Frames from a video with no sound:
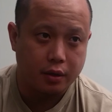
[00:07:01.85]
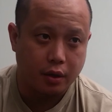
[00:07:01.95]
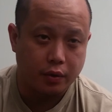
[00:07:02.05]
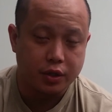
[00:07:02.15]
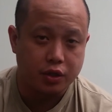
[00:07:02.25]

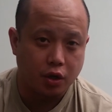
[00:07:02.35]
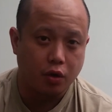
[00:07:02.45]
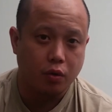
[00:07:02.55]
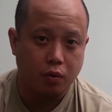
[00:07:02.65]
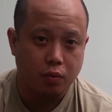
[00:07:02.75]
there is
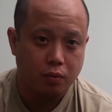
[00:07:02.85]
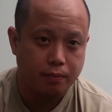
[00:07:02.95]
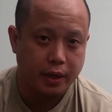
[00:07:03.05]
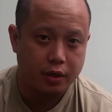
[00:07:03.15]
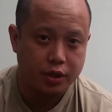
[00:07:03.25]
no
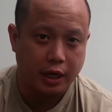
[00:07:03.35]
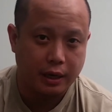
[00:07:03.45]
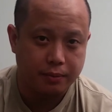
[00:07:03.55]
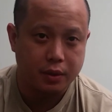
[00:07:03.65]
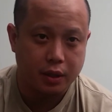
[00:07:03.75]
better
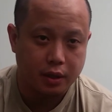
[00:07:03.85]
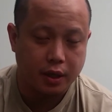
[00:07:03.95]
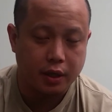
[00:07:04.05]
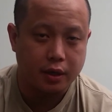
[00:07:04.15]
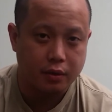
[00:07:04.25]
time than,
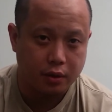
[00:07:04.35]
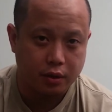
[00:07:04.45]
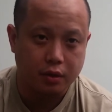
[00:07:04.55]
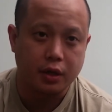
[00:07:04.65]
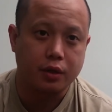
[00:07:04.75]
again, in
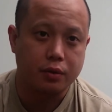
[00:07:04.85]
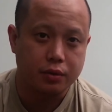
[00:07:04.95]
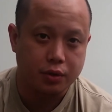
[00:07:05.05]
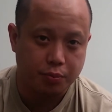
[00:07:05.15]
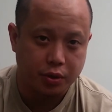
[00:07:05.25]
your
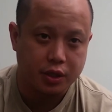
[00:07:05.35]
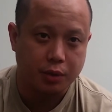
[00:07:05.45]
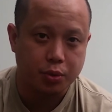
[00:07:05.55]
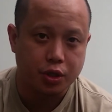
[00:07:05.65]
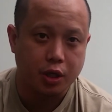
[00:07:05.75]
clinicals, your
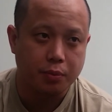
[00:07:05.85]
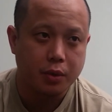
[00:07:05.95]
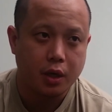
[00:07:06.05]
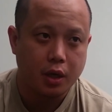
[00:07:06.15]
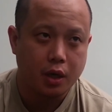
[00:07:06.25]
preceptorship.
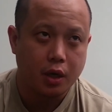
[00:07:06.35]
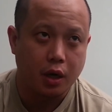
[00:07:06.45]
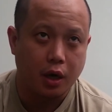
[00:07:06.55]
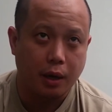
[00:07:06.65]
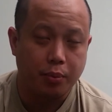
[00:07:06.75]

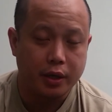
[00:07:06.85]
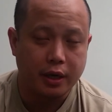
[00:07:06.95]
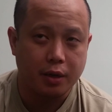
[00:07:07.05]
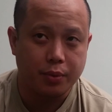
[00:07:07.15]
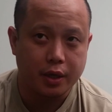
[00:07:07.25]
I bring
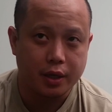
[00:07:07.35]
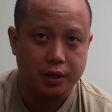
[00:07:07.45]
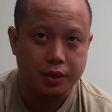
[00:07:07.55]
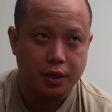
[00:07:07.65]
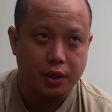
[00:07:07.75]
that up
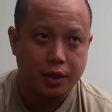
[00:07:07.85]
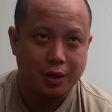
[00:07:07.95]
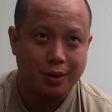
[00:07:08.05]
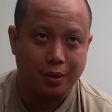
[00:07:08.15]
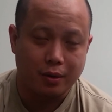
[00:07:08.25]
because
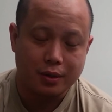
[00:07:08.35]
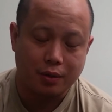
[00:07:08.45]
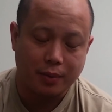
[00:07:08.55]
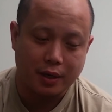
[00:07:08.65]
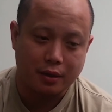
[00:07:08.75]

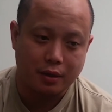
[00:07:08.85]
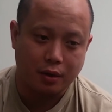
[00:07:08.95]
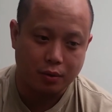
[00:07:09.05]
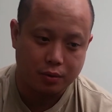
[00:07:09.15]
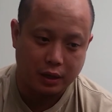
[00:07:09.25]
some of my
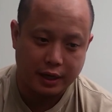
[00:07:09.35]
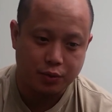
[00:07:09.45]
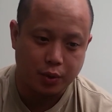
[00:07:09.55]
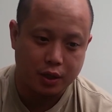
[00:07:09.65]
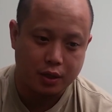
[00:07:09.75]
old
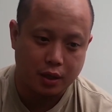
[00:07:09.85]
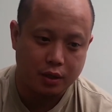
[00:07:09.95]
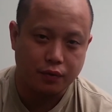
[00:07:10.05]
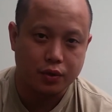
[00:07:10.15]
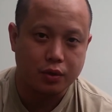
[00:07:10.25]
classmates at a
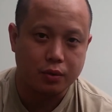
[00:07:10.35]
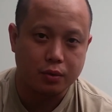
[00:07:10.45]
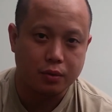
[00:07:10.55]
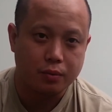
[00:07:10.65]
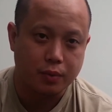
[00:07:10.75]
different
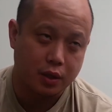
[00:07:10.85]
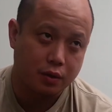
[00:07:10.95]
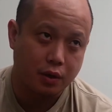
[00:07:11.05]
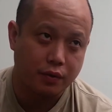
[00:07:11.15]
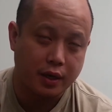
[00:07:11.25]
school, because
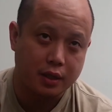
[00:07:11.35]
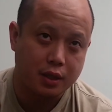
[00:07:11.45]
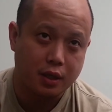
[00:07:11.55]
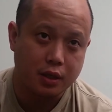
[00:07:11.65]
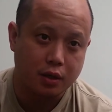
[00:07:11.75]
of
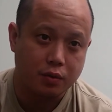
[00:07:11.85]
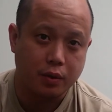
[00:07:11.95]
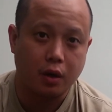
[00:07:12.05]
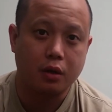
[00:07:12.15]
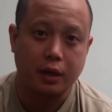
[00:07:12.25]
COVID-19, are
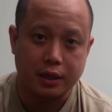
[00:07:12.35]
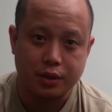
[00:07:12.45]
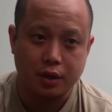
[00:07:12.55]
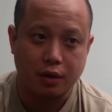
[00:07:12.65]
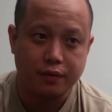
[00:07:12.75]
doing online
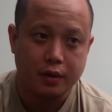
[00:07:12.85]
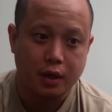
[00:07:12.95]
stuff.